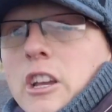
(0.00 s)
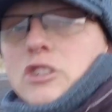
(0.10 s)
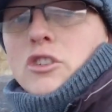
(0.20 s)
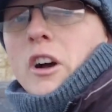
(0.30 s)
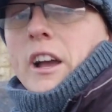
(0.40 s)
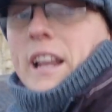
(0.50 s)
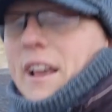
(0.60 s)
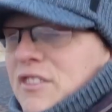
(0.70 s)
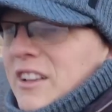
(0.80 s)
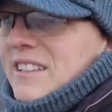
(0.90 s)
I could try an
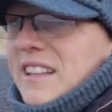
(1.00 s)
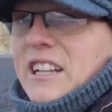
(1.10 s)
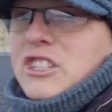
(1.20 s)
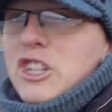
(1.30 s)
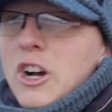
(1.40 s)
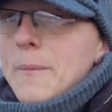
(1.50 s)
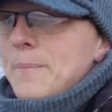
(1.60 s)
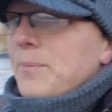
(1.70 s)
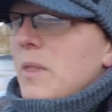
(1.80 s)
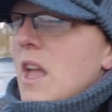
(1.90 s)
f16 shot
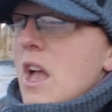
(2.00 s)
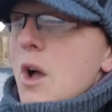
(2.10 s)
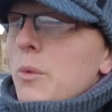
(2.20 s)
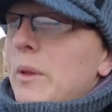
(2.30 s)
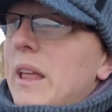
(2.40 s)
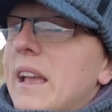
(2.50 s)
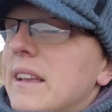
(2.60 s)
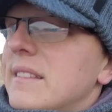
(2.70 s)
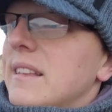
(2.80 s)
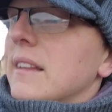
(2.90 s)
with
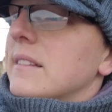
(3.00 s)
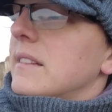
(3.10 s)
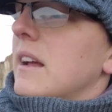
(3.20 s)
a sun